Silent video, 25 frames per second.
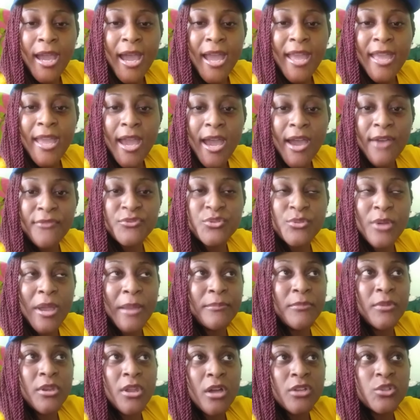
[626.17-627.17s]
I have to,
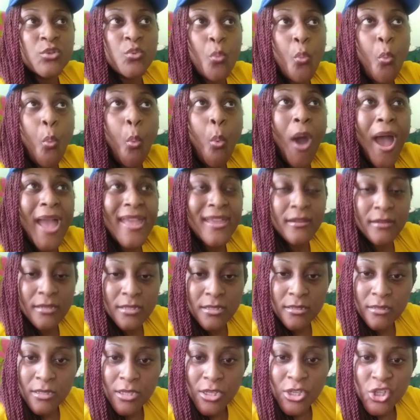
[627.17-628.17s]
I'm not
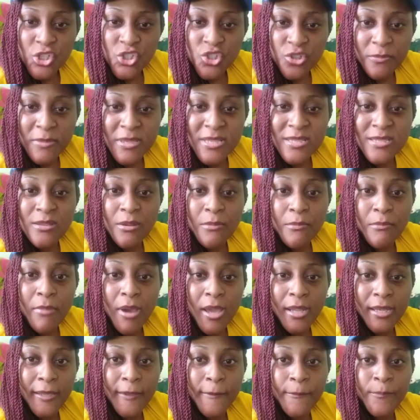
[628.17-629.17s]
wired to be
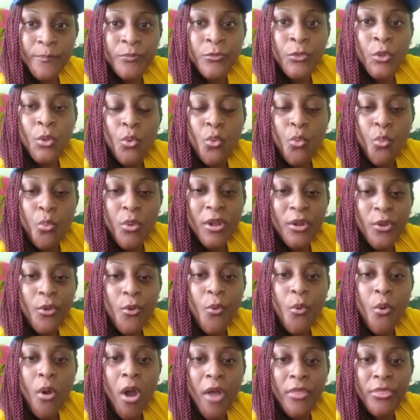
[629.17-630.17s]
somebody who will
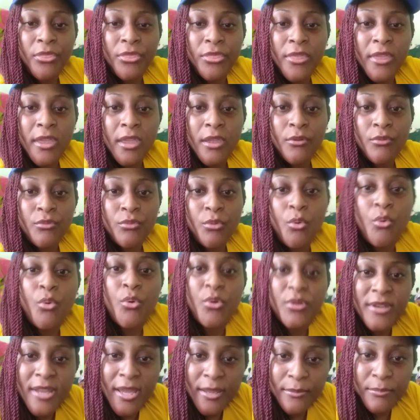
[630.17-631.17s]
go on the
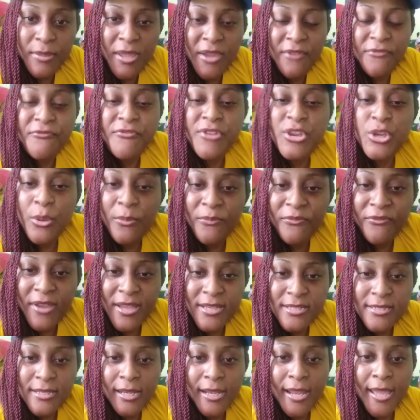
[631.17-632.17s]
road and be a freedom
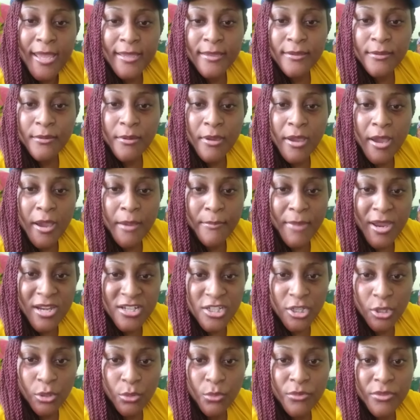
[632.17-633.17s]
fighter like
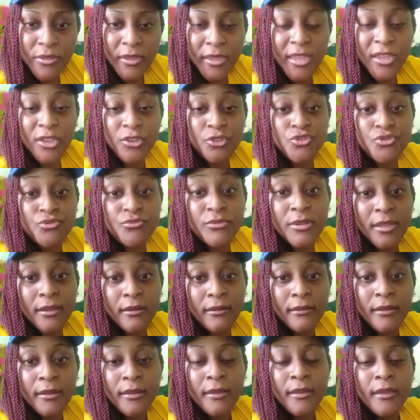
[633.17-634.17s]
Martin Luther King
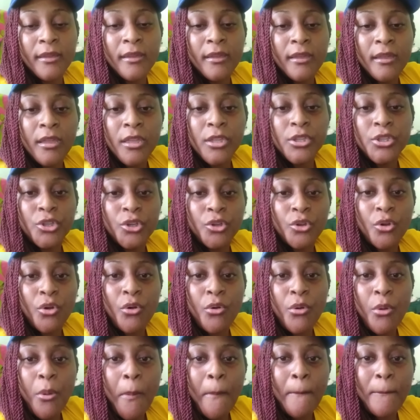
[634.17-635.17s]
Jr.,
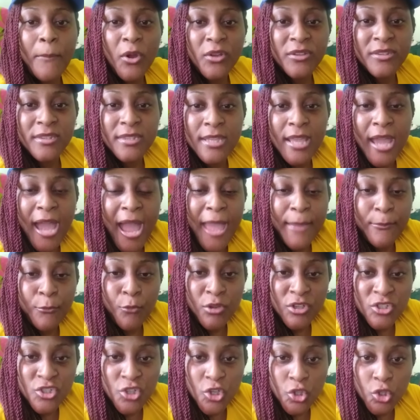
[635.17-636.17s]
but I'm
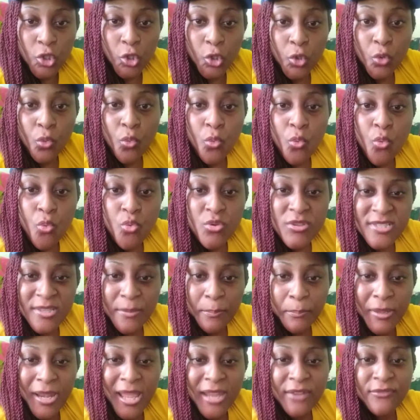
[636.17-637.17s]
going to use
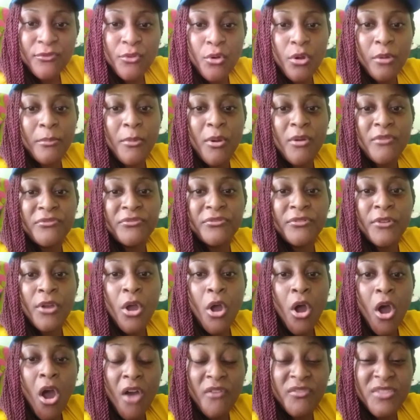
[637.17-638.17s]
the platform of
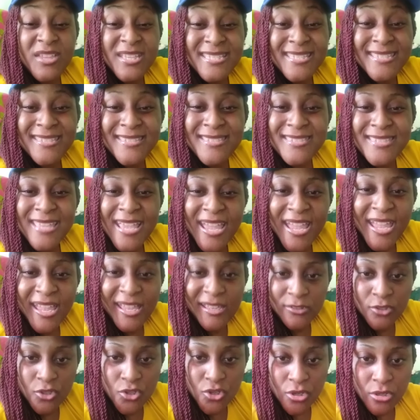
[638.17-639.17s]
the
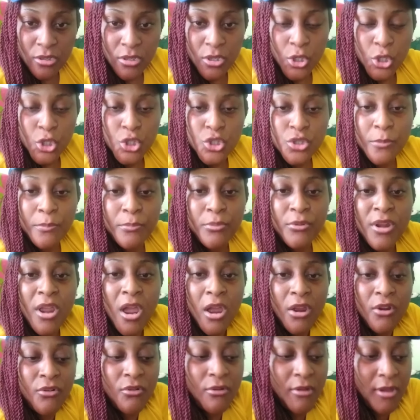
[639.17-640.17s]
stage to bring
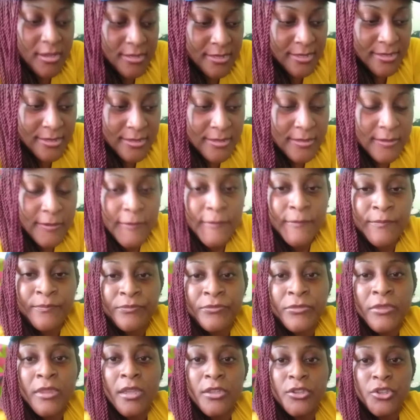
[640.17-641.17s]
across,
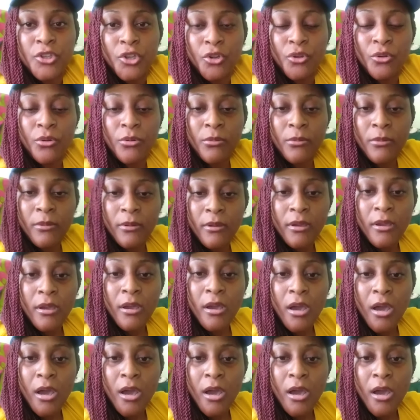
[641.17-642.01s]
racial